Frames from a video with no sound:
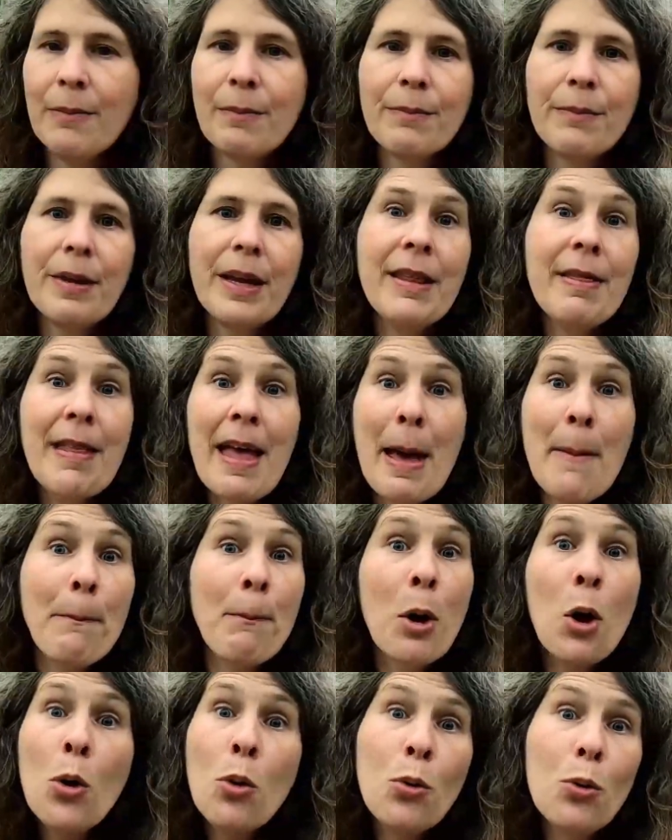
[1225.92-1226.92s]
in their
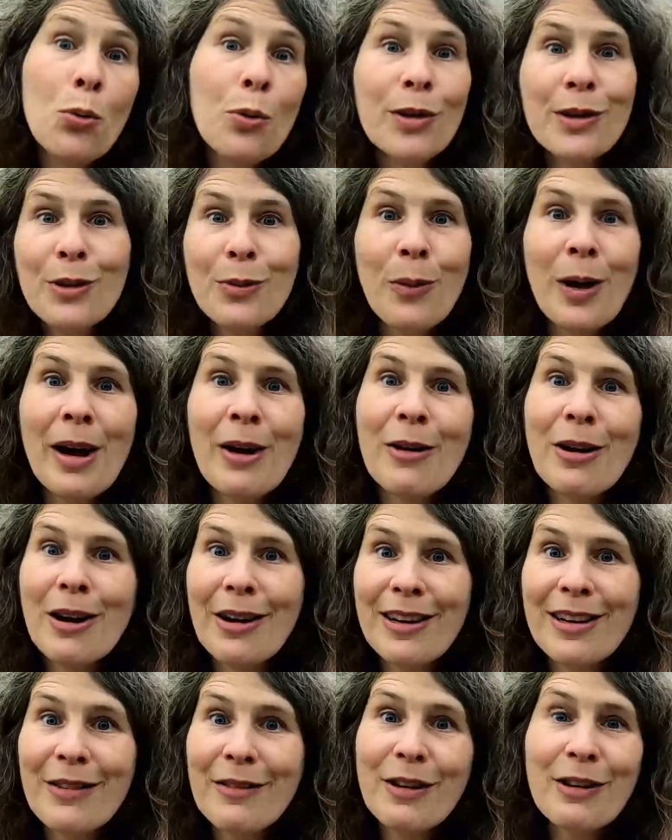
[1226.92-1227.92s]
poo as well,
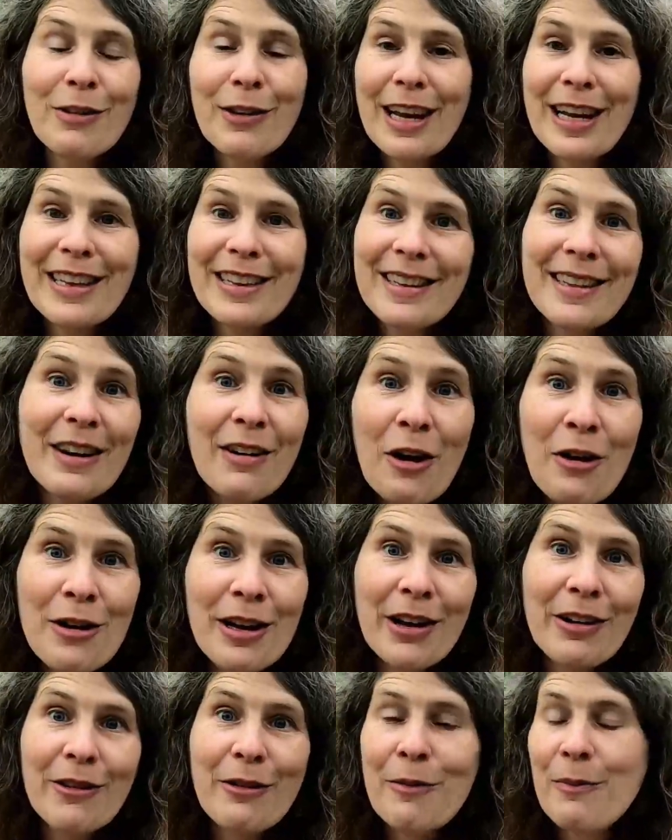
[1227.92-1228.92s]
kind of creates their own
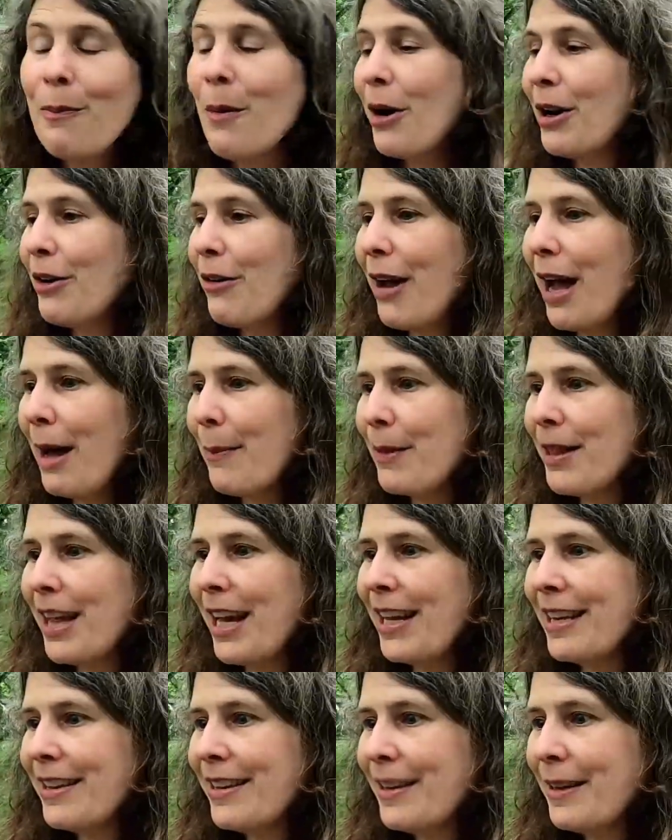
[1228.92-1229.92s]
little micro
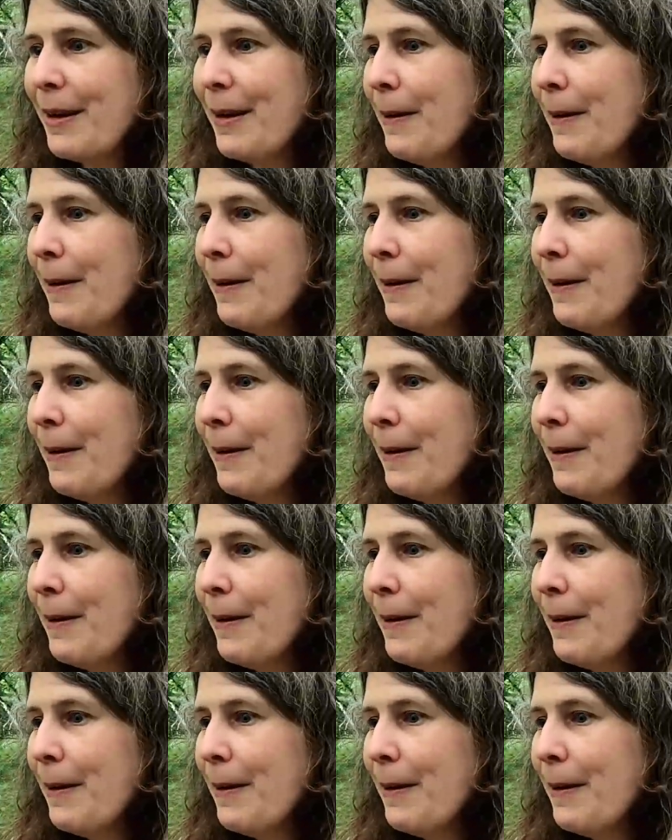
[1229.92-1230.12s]
habitats.